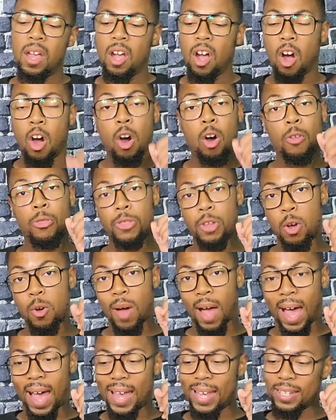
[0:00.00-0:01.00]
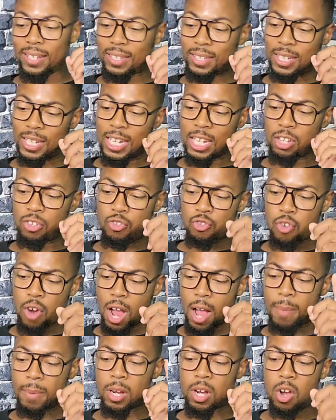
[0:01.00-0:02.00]
Although Ice-T
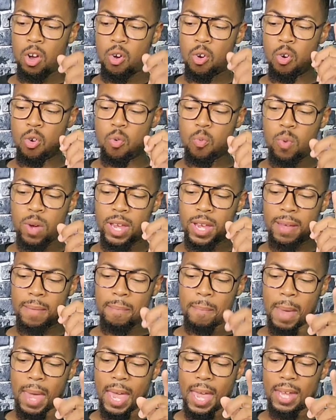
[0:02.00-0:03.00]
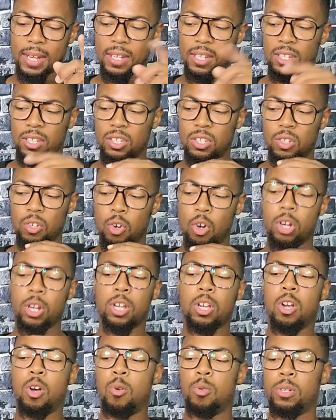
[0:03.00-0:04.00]
dropped Cold Wind Madness, or the
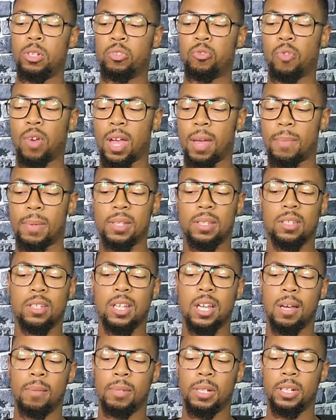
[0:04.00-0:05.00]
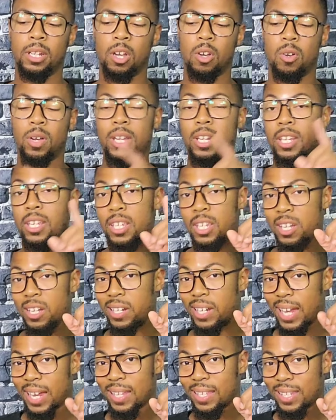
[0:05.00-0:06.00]
coldest rap as it's commonly known, in the
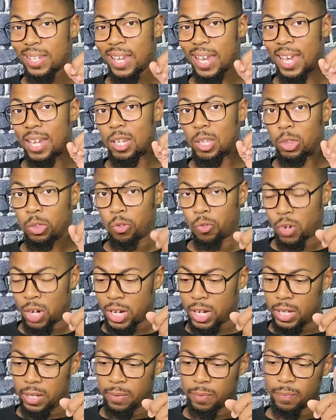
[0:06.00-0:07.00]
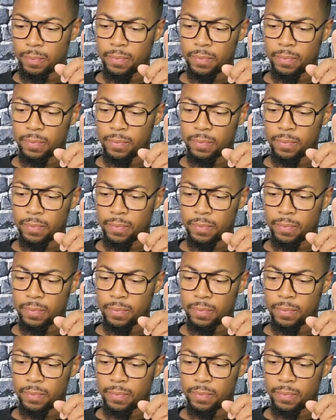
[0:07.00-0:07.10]
year 1983,